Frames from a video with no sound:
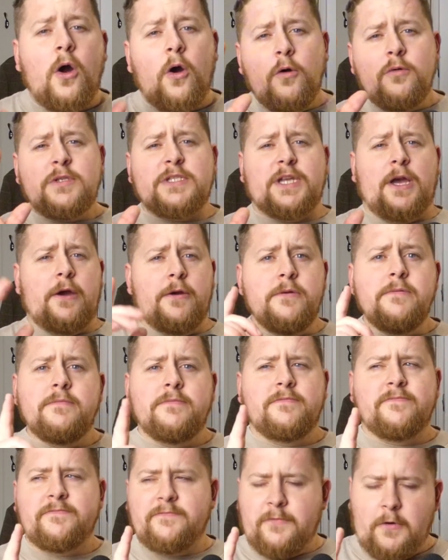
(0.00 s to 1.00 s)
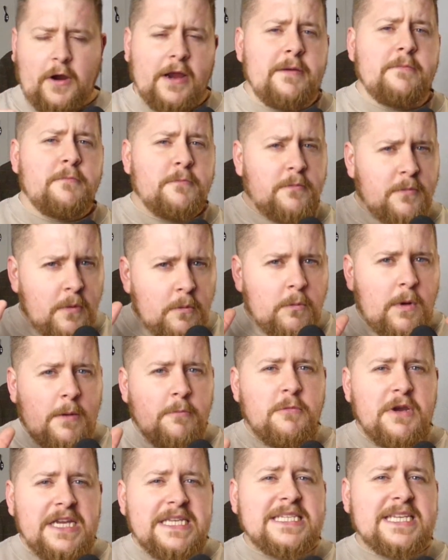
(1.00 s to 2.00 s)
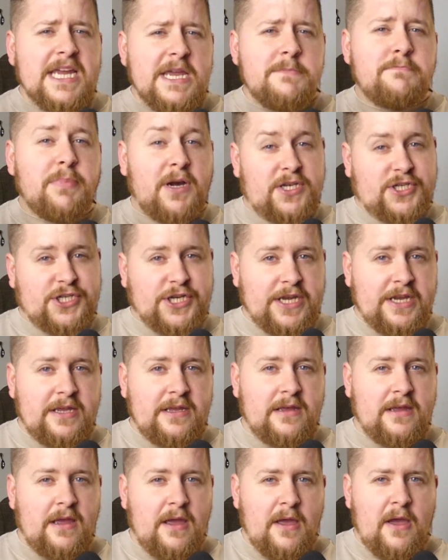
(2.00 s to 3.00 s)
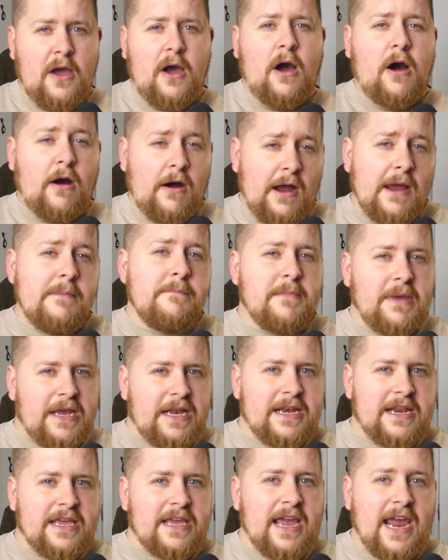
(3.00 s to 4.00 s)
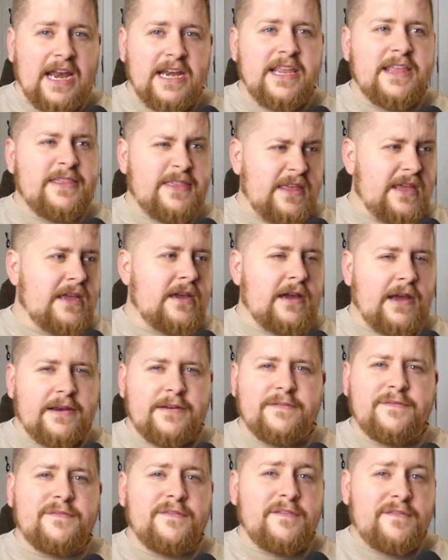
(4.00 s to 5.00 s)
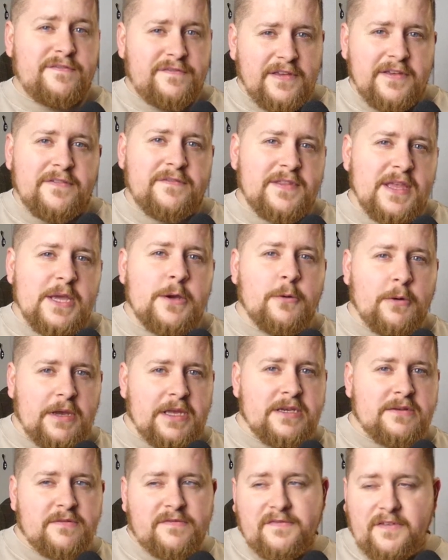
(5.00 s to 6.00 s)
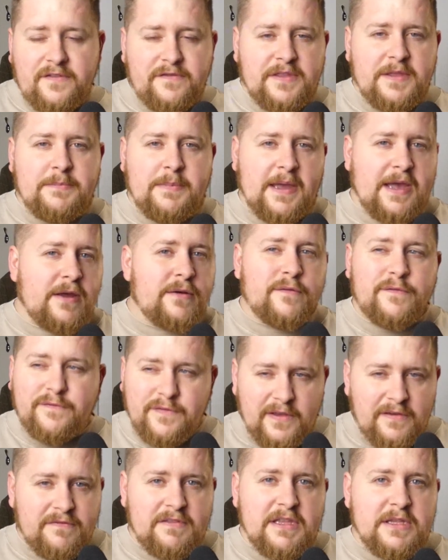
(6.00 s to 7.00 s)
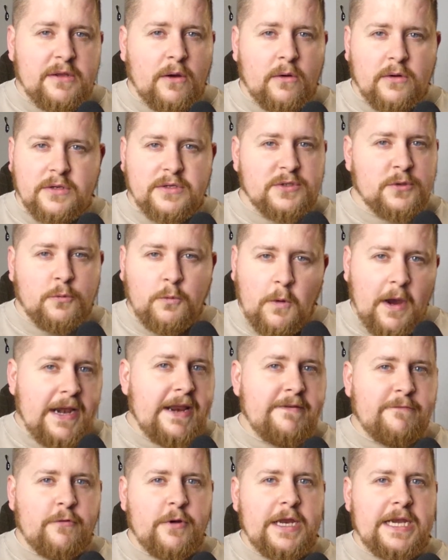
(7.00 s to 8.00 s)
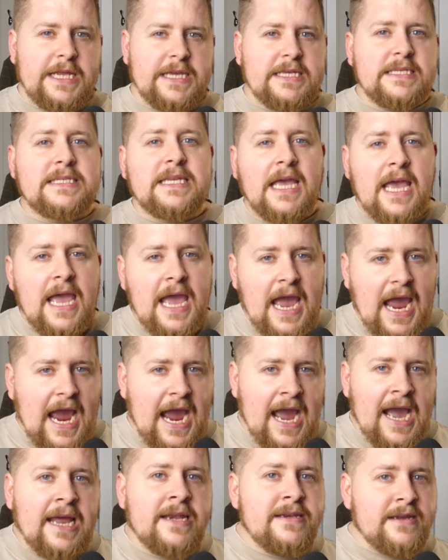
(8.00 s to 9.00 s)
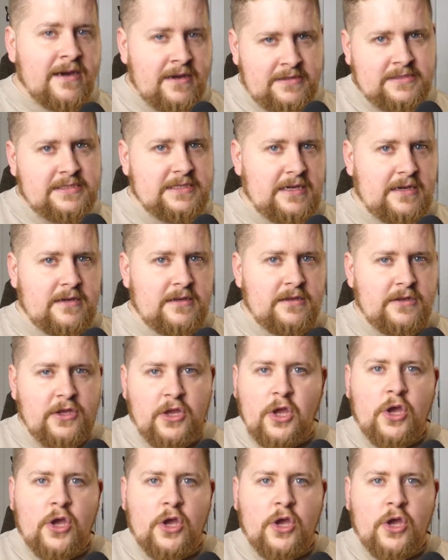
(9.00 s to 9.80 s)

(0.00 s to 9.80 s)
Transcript: Also, right, when we say budget, I'm meaning anything kind of 50 quid or £50 or $50 or whatever it is and under.